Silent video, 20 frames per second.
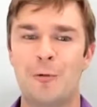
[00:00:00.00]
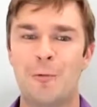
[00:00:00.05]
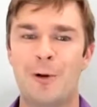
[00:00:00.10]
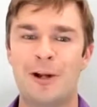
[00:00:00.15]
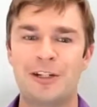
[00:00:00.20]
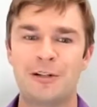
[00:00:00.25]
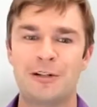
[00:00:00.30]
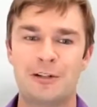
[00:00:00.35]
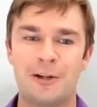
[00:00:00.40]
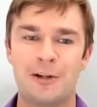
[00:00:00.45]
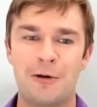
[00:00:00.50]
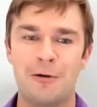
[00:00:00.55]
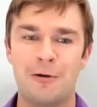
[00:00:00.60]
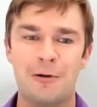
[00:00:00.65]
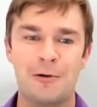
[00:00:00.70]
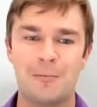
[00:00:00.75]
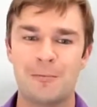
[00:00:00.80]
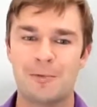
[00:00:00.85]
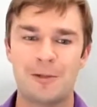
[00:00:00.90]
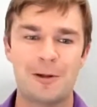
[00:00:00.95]
when you
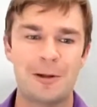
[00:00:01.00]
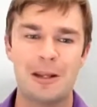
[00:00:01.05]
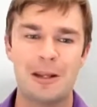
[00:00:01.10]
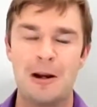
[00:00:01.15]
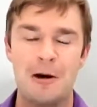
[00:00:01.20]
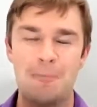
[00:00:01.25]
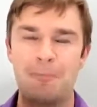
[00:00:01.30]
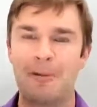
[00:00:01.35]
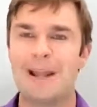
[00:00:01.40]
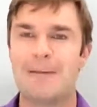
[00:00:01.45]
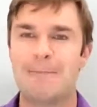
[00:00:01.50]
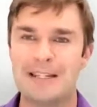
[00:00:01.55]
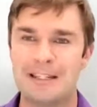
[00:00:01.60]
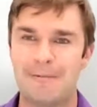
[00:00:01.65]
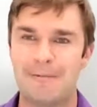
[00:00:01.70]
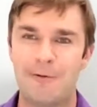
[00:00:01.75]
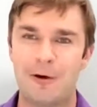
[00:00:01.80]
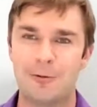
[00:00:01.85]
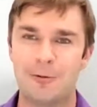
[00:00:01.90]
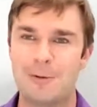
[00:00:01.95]
play a piece
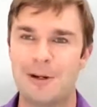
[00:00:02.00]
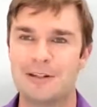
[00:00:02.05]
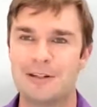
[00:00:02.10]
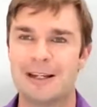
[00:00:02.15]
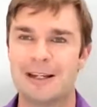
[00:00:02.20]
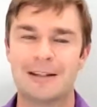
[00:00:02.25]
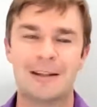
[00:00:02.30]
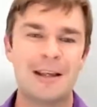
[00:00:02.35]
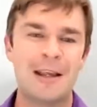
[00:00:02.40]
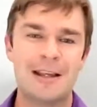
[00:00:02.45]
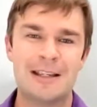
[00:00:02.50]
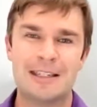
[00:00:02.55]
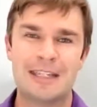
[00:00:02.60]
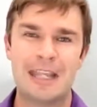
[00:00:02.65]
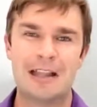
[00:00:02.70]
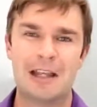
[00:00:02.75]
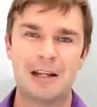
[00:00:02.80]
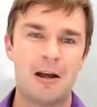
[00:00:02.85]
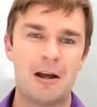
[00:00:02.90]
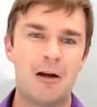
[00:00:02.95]
of folk music, say
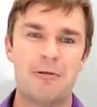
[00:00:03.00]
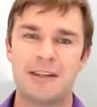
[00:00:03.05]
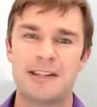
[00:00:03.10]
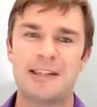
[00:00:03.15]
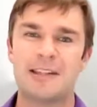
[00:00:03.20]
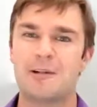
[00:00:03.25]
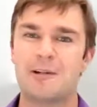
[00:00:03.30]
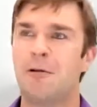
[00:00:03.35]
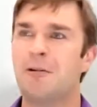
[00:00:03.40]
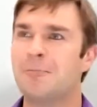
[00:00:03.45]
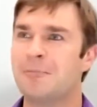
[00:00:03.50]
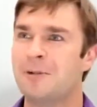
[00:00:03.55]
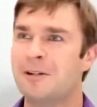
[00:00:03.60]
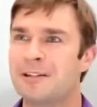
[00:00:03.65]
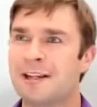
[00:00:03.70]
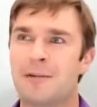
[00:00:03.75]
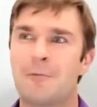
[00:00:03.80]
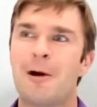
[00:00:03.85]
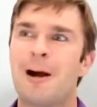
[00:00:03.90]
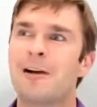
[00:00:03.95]
like, "Oh, this is old
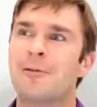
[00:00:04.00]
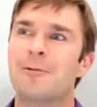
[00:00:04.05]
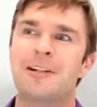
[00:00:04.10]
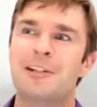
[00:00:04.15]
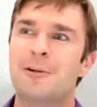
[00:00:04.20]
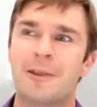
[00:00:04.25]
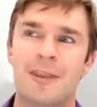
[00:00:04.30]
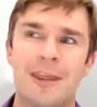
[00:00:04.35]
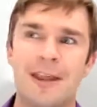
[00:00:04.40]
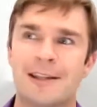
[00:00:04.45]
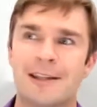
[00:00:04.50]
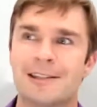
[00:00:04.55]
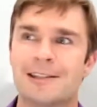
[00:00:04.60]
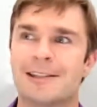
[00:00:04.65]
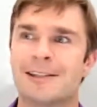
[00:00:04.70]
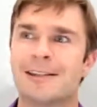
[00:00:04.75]
music. Why are we doing this?"